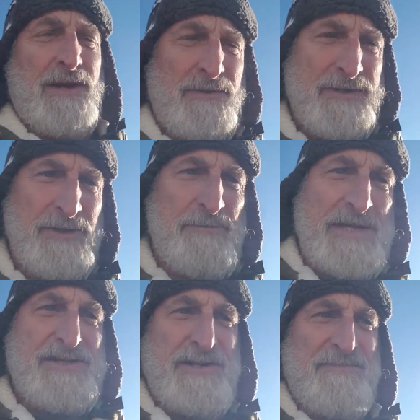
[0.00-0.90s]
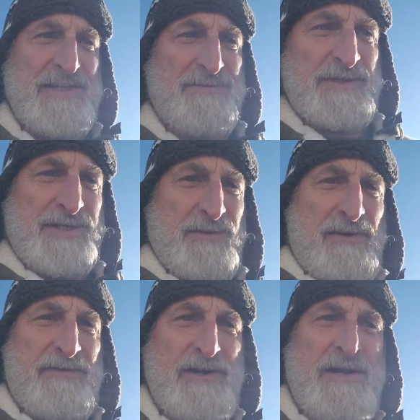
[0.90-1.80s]
whatsoever. But what do you
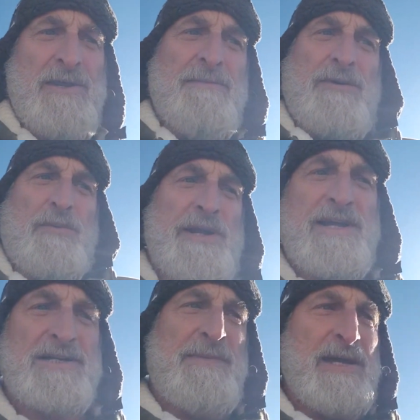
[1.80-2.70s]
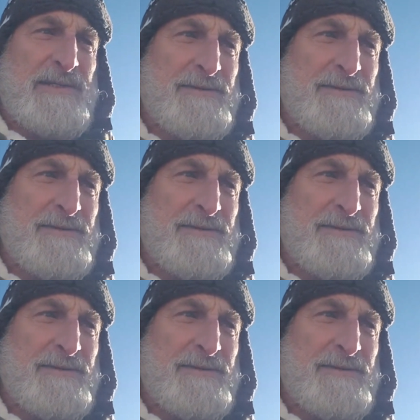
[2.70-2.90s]
expect from a